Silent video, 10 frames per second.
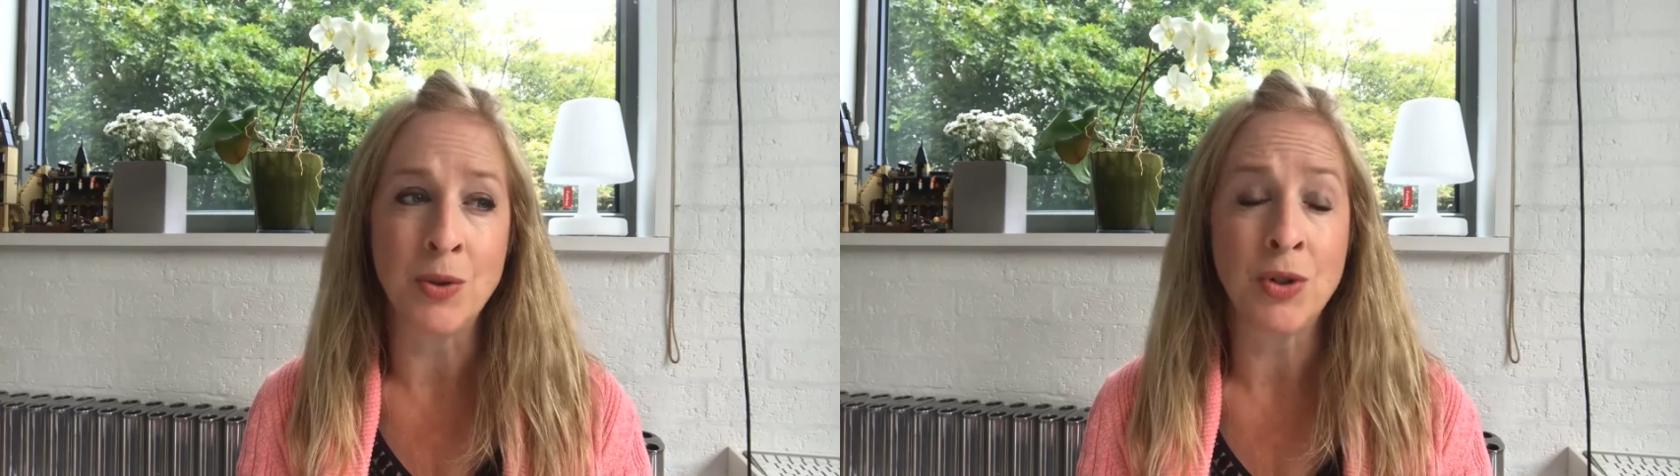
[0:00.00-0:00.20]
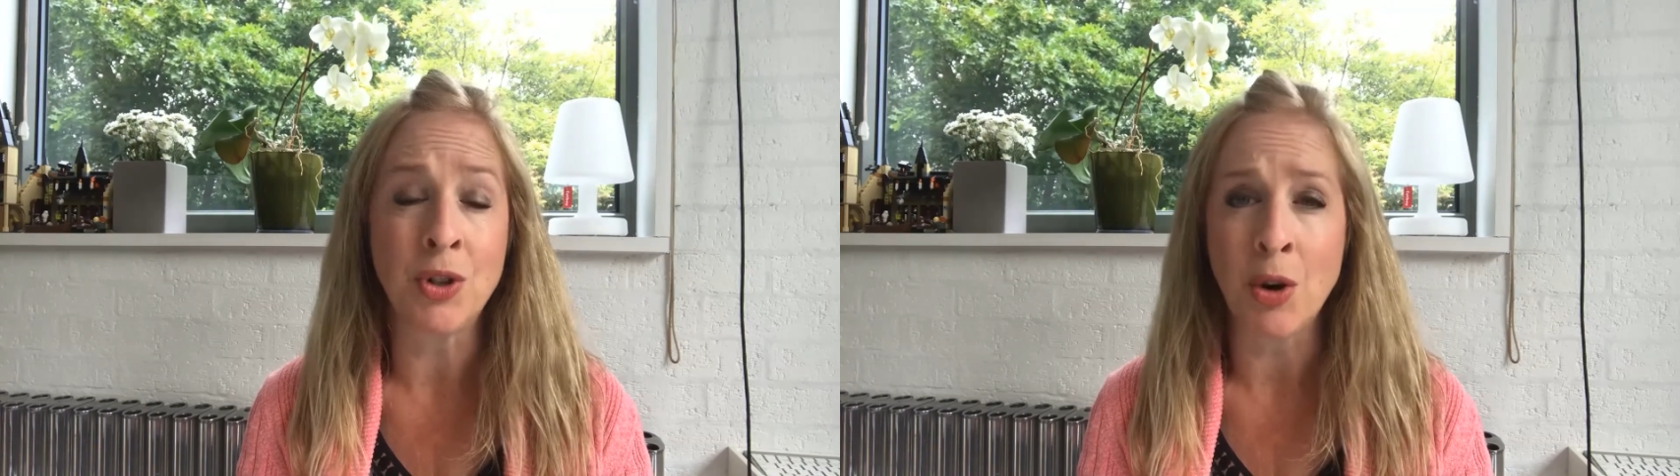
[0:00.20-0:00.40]

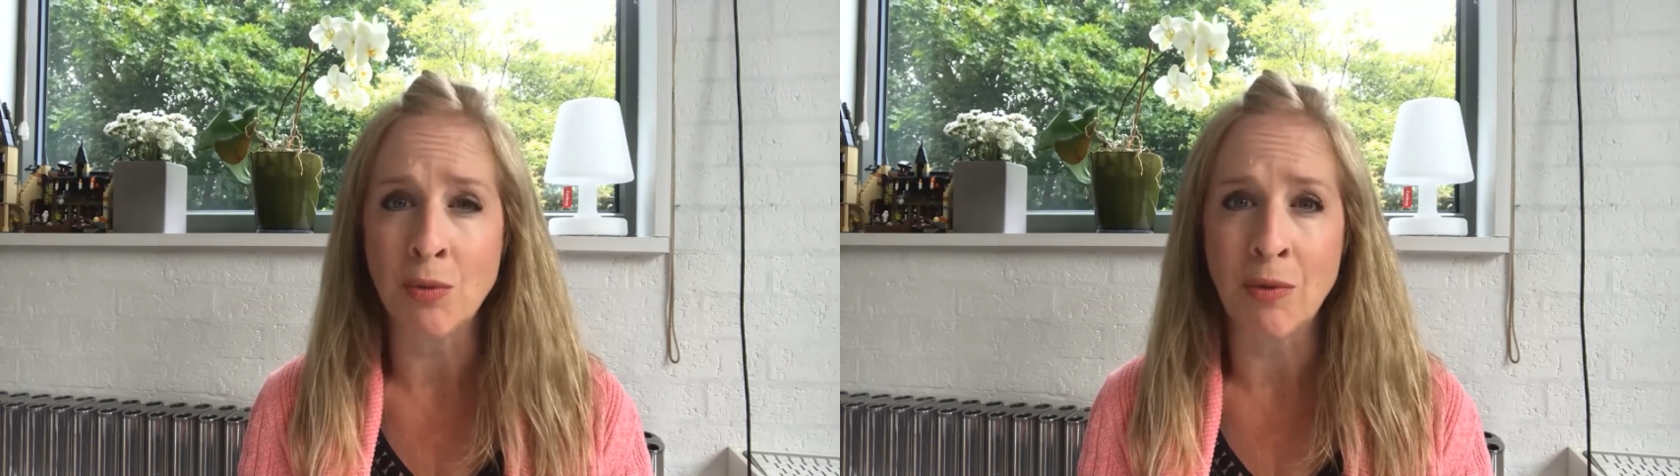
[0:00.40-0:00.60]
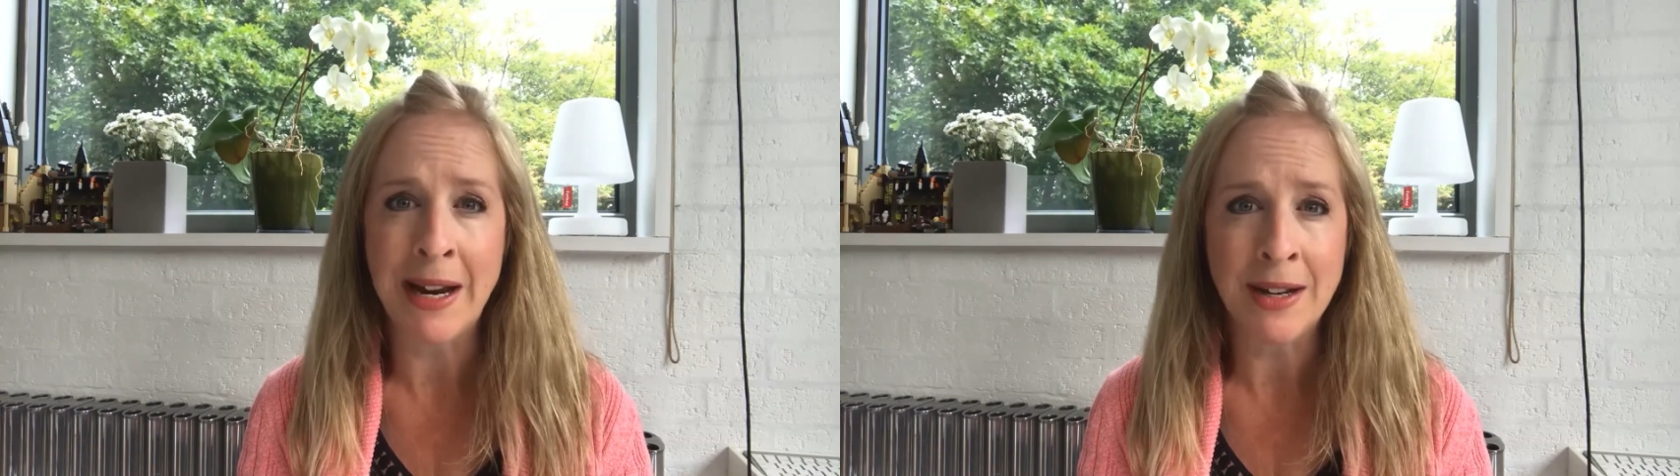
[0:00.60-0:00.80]
Don't
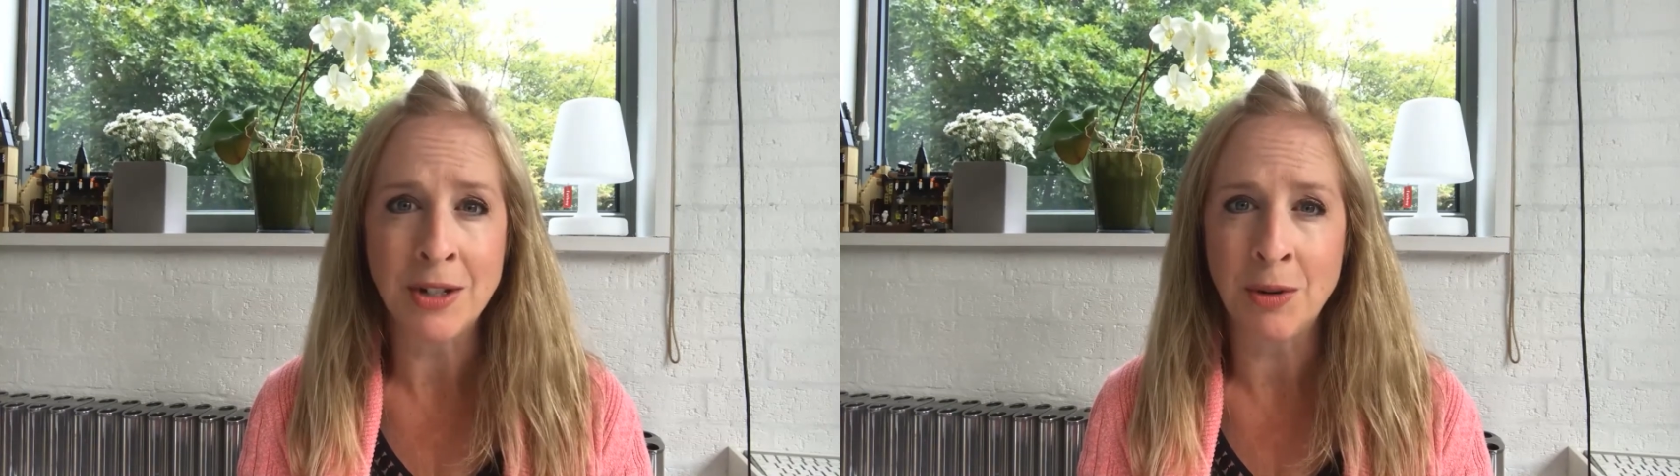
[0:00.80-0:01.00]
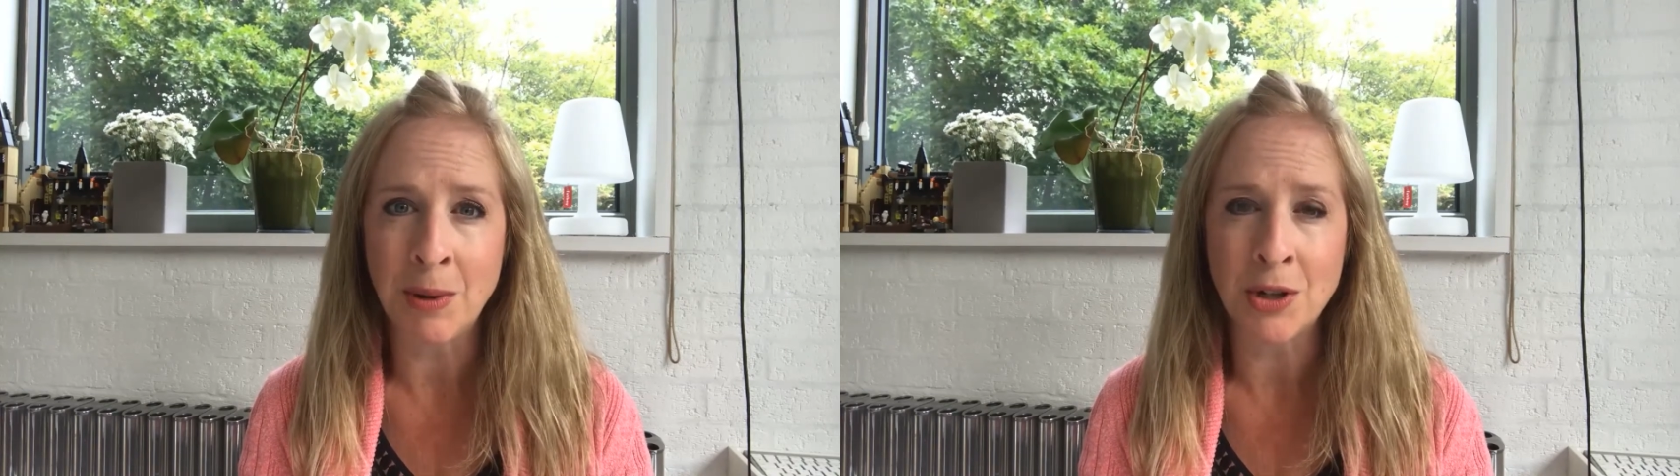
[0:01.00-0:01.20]
read
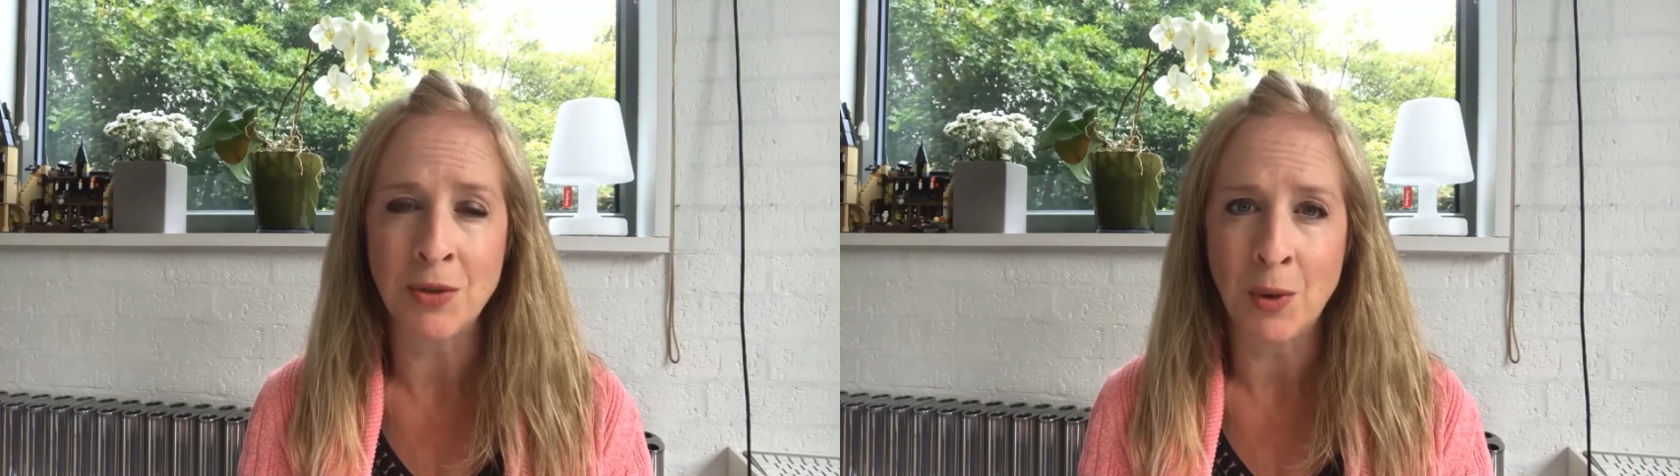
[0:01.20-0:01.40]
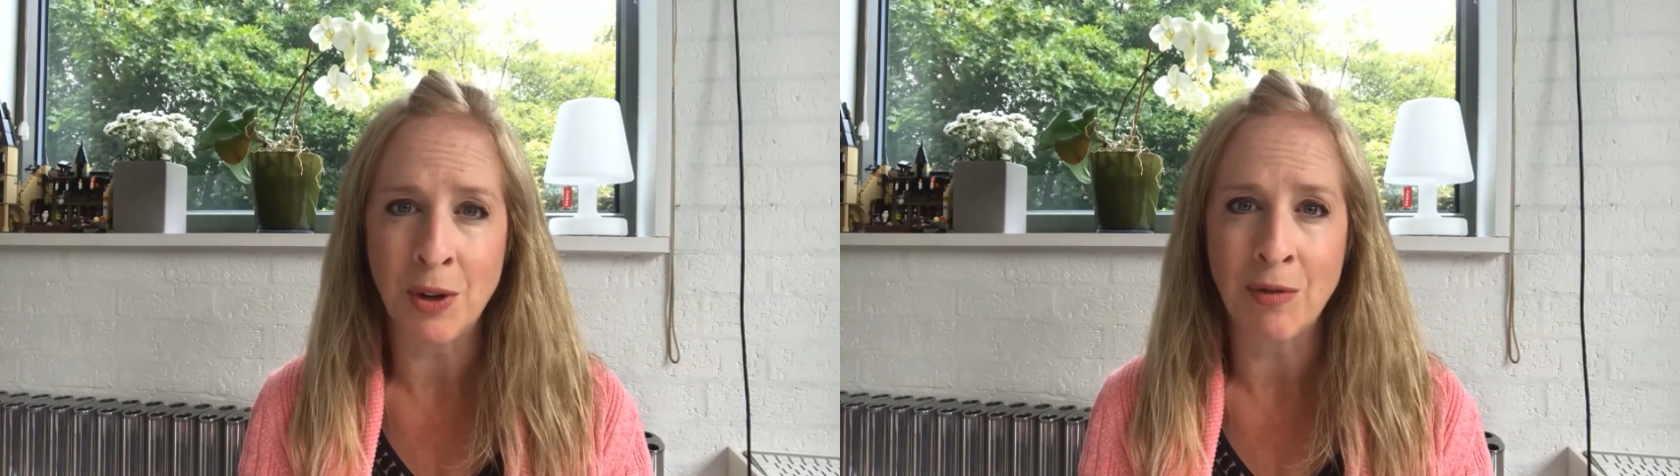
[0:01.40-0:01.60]
too much of
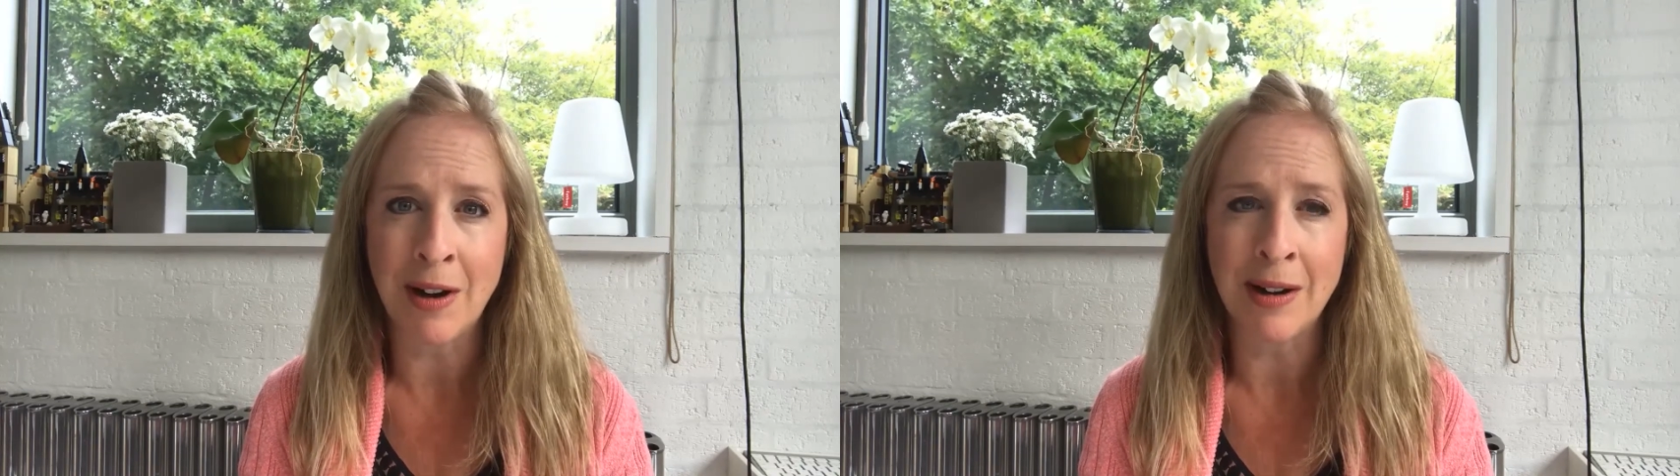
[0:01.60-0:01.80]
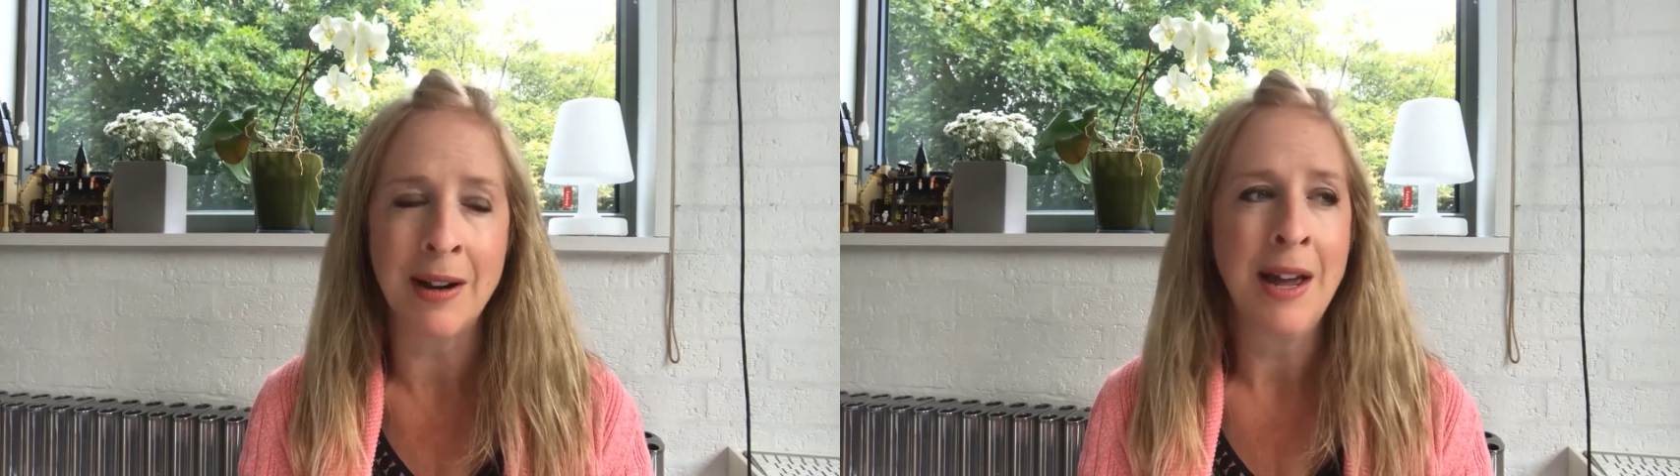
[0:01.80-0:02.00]
what you've written,